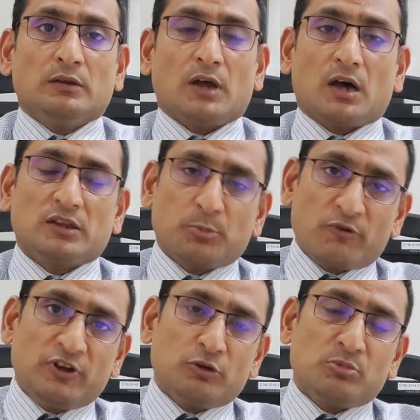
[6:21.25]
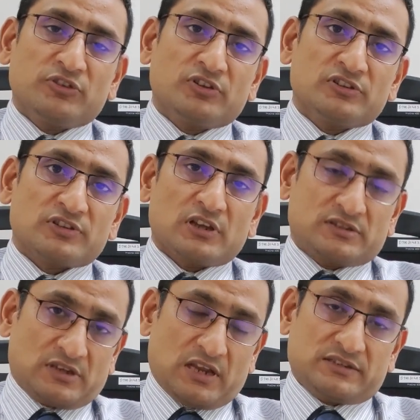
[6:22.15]
The other preventive measures
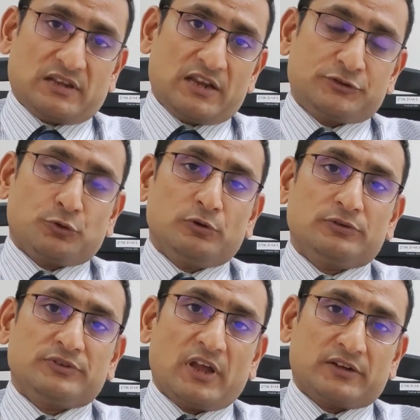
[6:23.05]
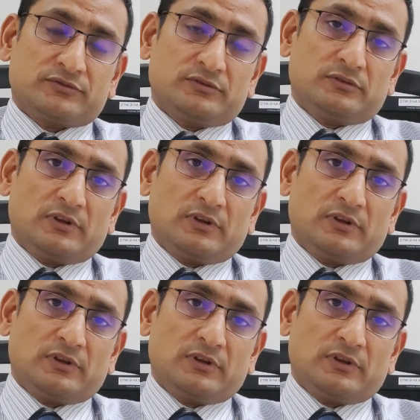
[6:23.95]
are, as I told, that